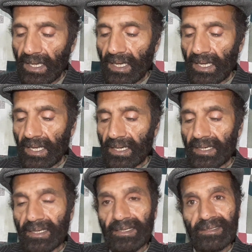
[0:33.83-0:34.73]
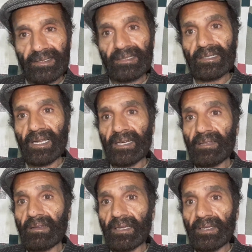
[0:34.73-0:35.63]
And that is
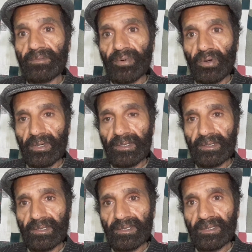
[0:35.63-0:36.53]
really important.